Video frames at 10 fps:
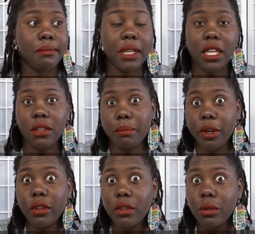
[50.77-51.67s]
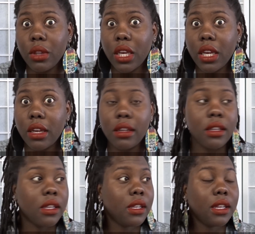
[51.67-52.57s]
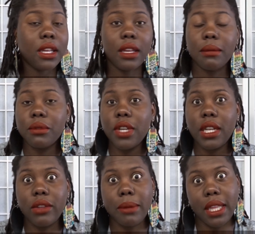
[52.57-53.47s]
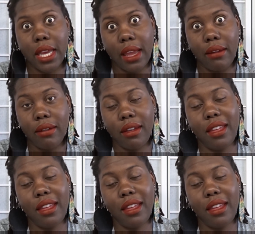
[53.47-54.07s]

being a birth doula, trying to live my life.